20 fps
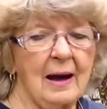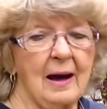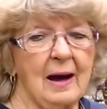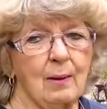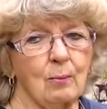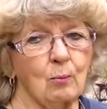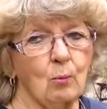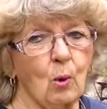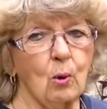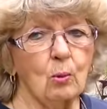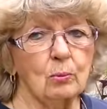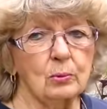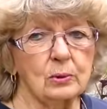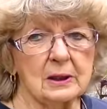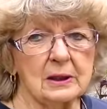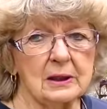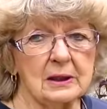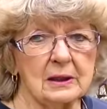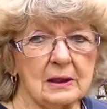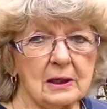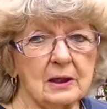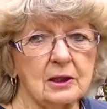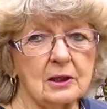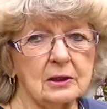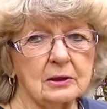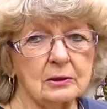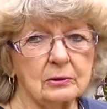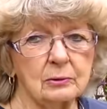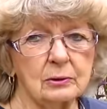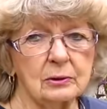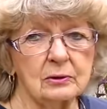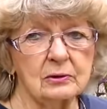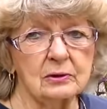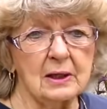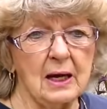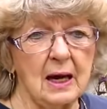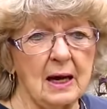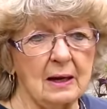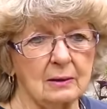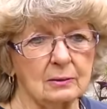I'm wanting to get a hundred
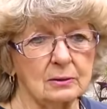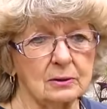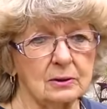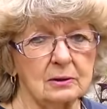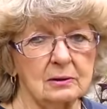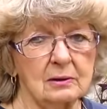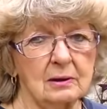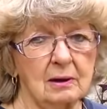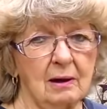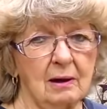thousand.